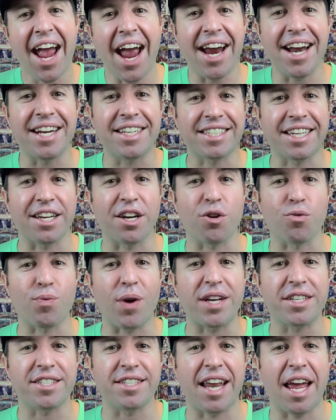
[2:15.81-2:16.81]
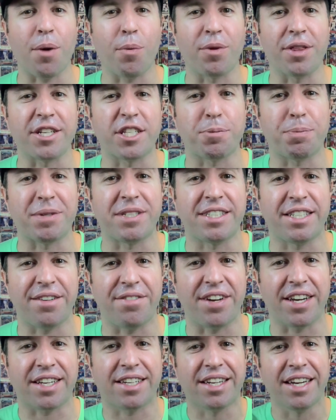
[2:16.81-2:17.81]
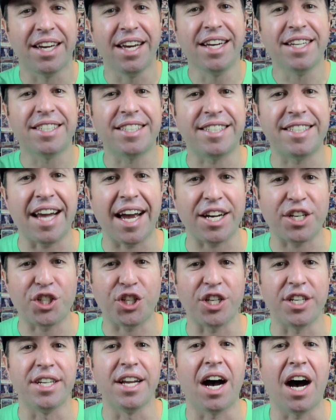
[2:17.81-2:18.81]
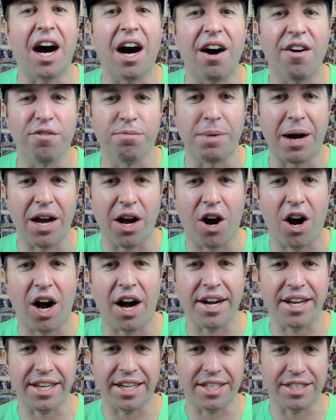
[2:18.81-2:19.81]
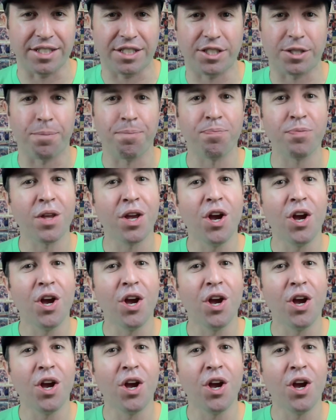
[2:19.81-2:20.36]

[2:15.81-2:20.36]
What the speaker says: and it's gonna resonate with a specific section of my audience.